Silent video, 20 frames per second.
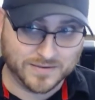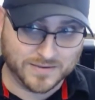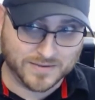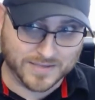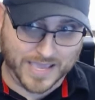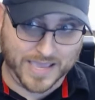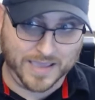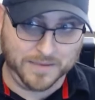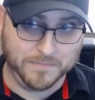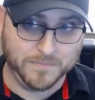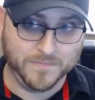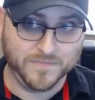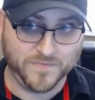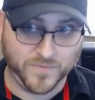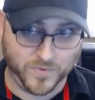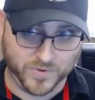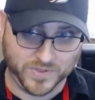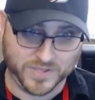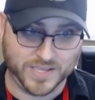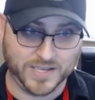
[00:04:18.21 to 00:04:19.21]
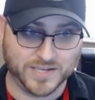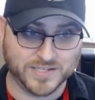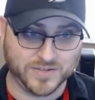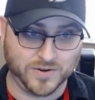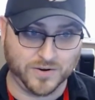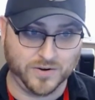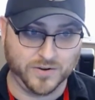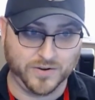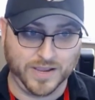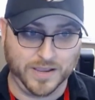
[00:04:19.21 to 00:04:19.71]
game for the
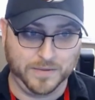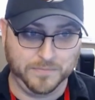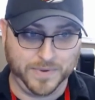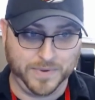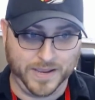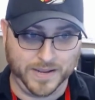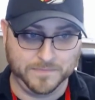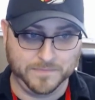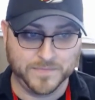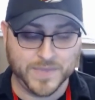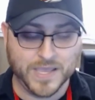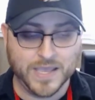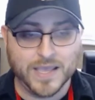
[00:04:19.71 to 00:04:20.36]
Kickstarter campaign.